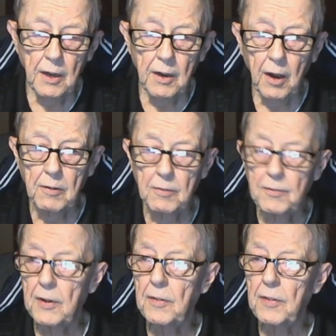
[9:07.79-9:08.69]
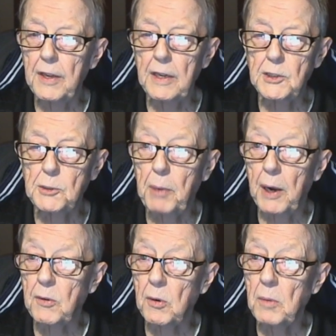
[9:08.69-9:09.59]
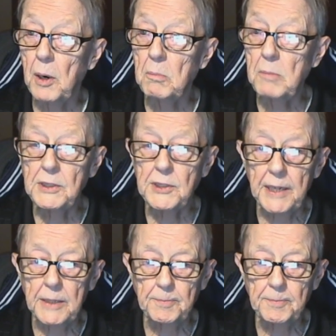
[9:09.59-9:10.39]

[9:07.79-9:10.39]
of, of the spectrum are missing.